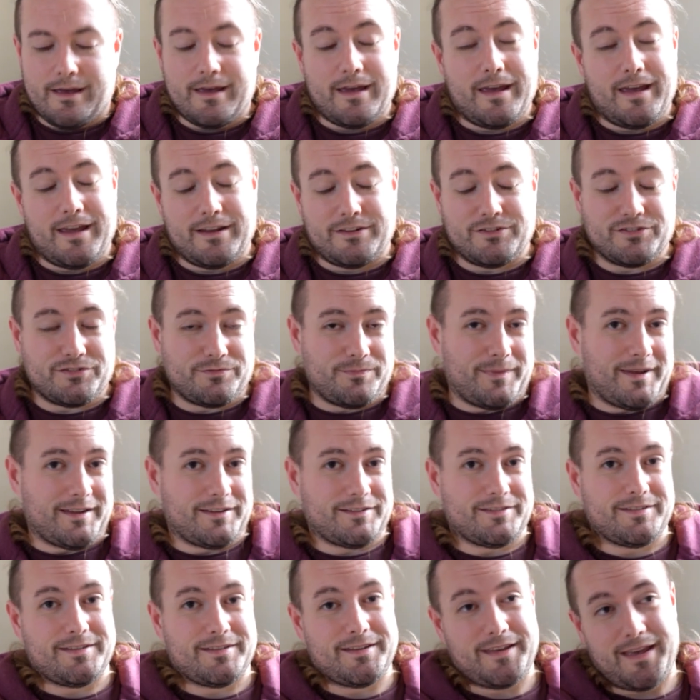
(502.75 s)
it just
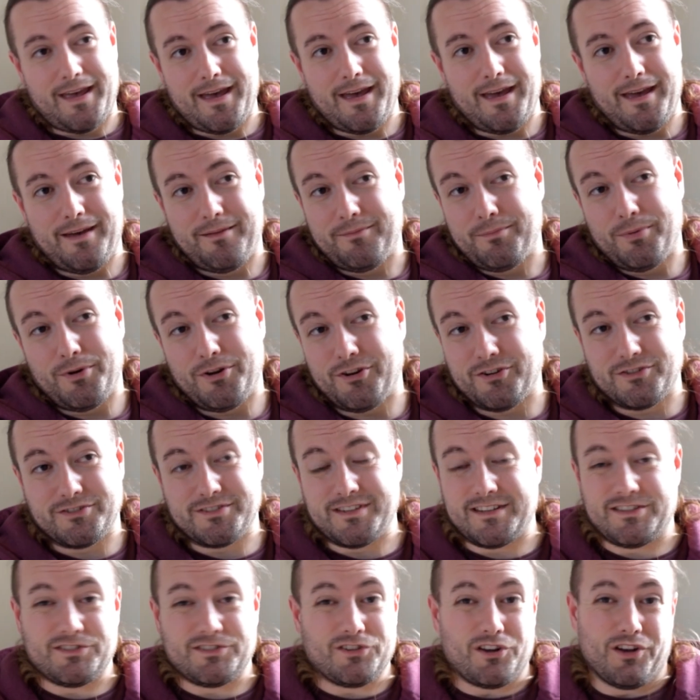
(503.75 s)
makes uh, because
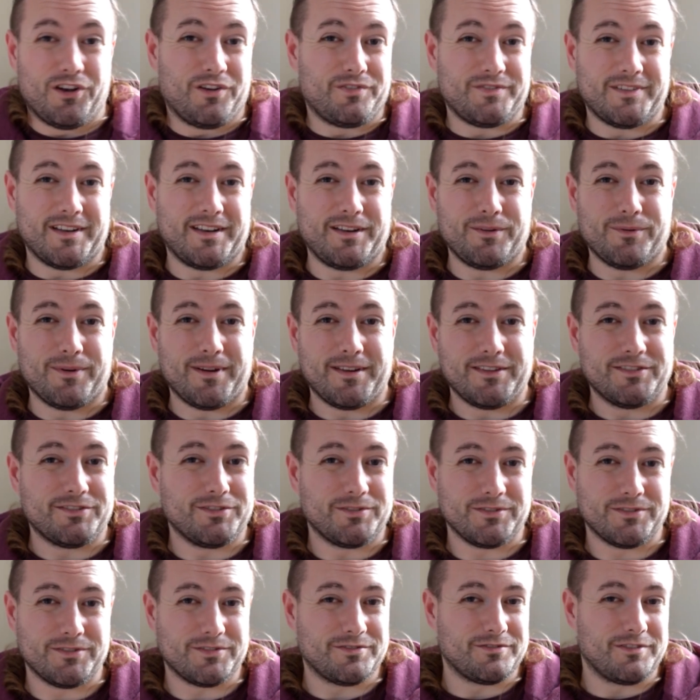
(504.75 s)
it's earthed anyway so
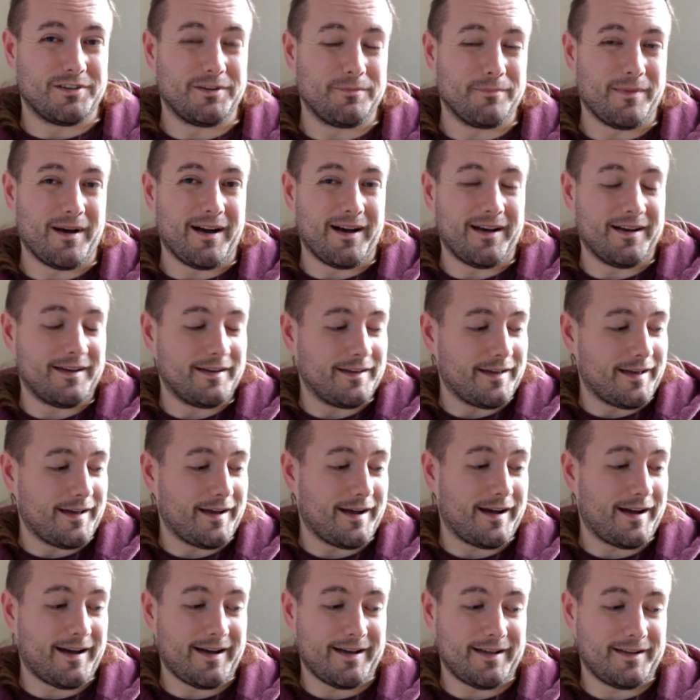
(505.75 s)
it doesn't really matter
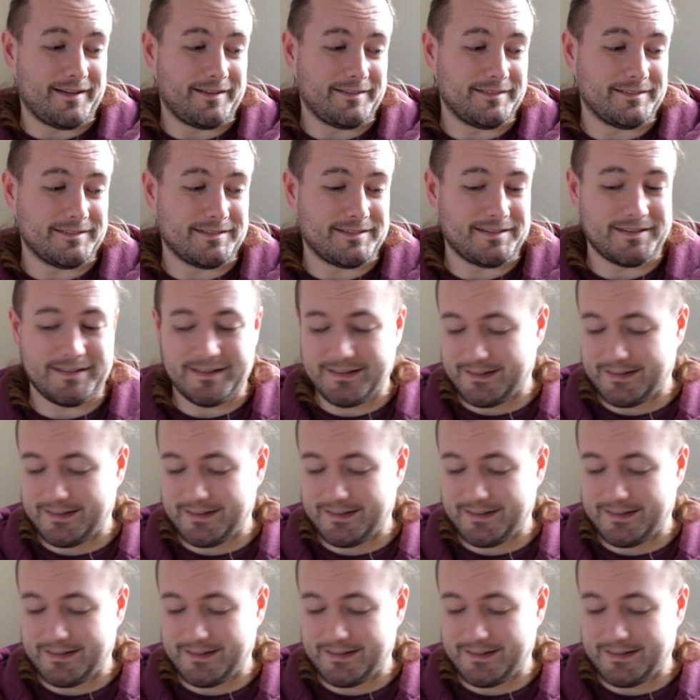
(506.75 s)
uh, and